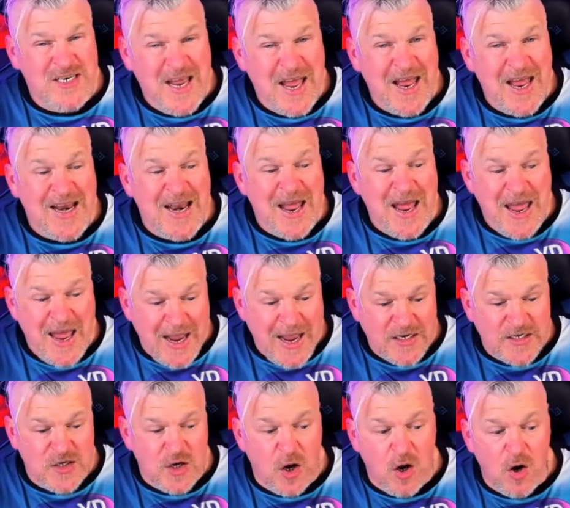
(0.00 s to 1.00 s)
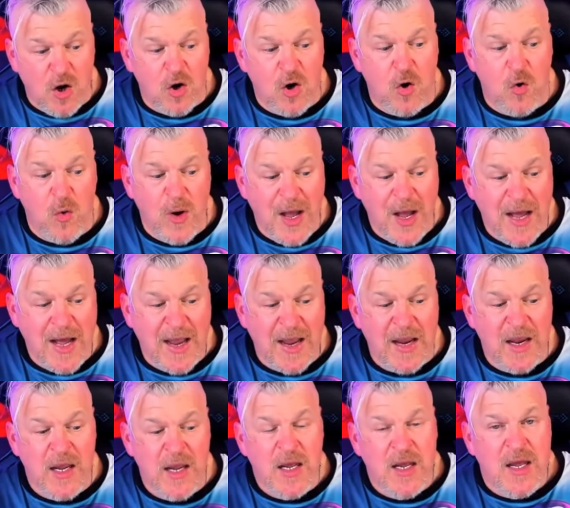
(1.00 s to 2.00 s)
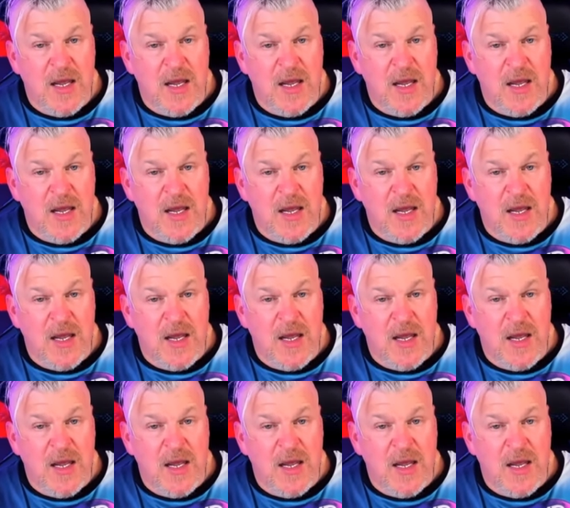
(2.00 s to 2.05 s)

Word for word: ten X R O I.